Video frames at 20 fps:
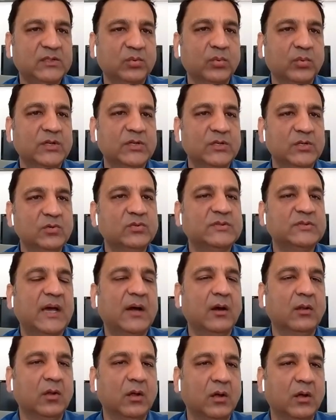to reduce
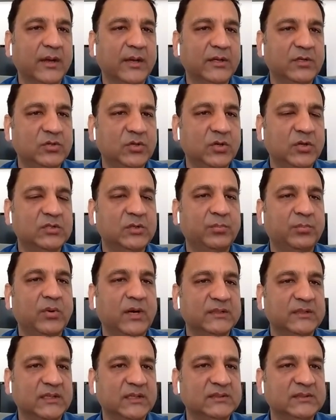how long it took to
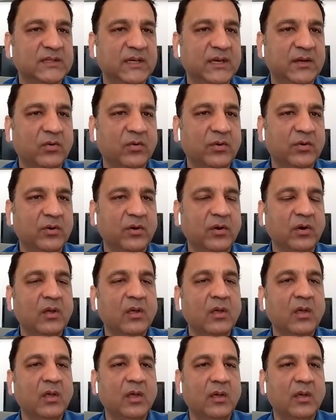process that order
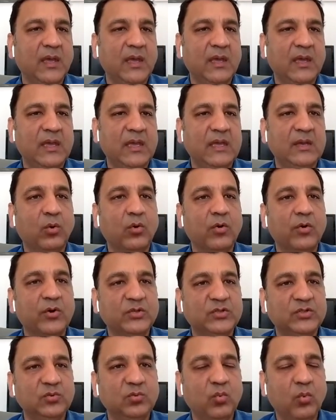in order
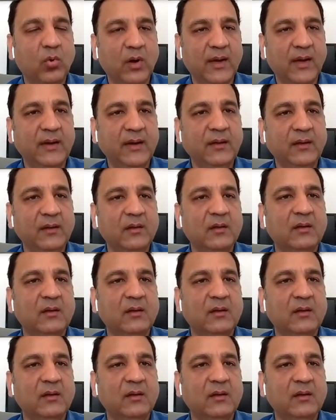to, one,